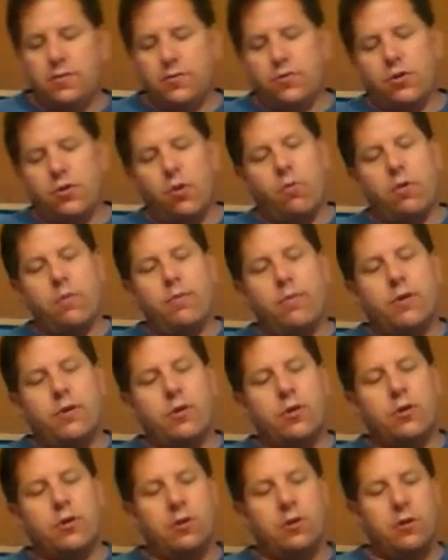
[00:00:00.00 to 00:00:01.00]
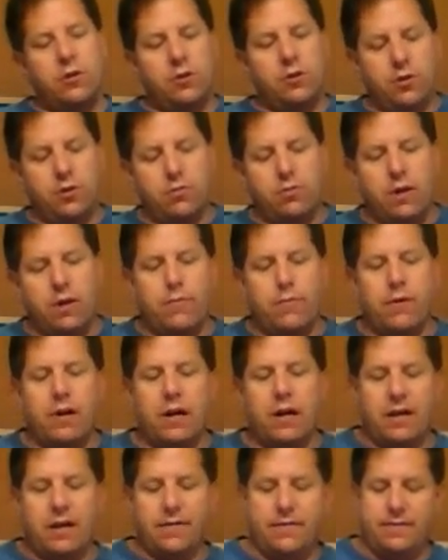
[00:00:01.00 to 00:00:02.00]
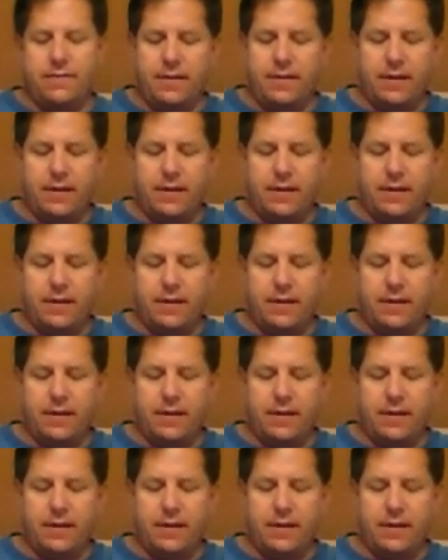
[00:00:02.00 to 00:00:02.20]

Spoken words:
Don't worry about the glue, just wipe it off,